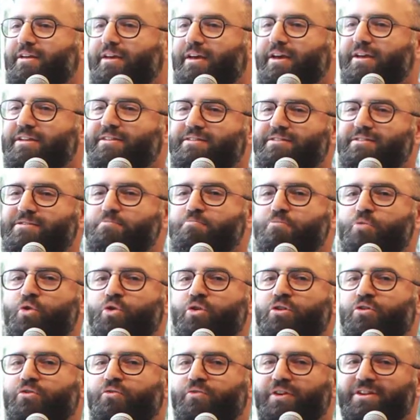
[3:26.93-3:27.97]
it's
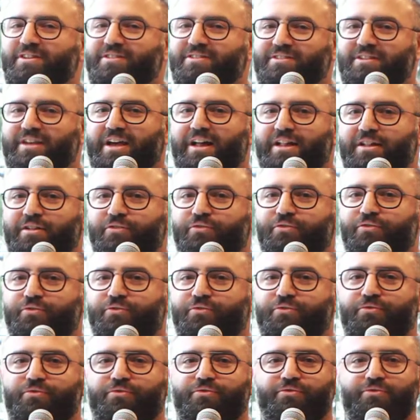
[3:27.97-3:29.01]
more of a
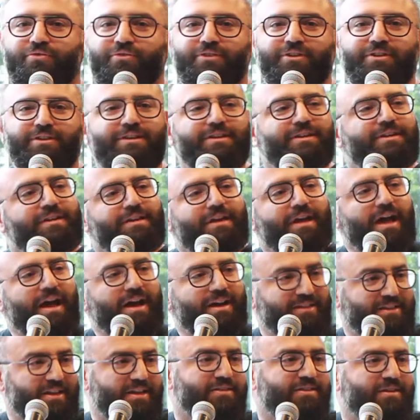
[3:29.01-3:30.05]

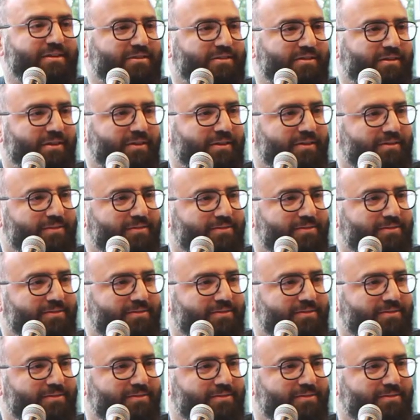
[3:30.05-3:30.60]
self-identity.